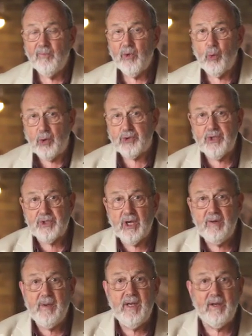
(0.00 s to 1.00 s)
What's this going
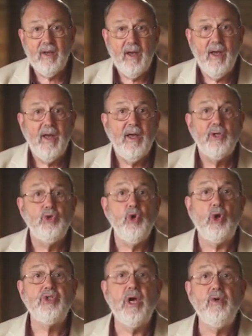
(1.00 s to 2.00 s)
to mean?
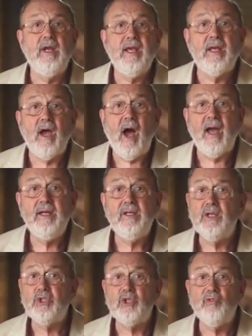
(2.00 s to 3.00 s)
Not only
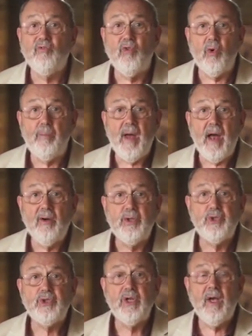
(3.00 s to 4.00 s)
kindness and
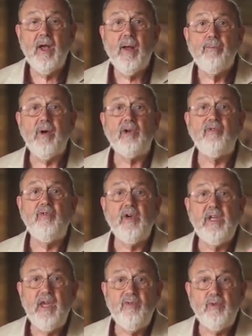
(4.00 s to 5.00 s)
forbearance, but
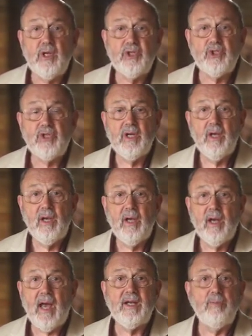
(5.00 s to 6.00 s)
forgiveness,
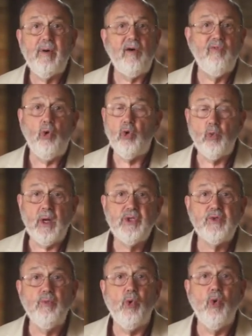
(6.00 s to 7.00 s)
and above all,
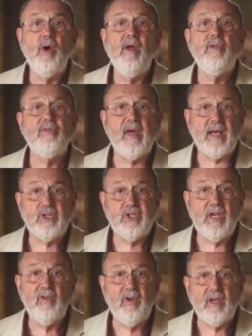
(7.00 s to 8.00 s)
once more,
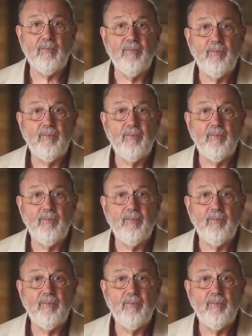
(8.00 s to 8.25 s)
thanksgiving.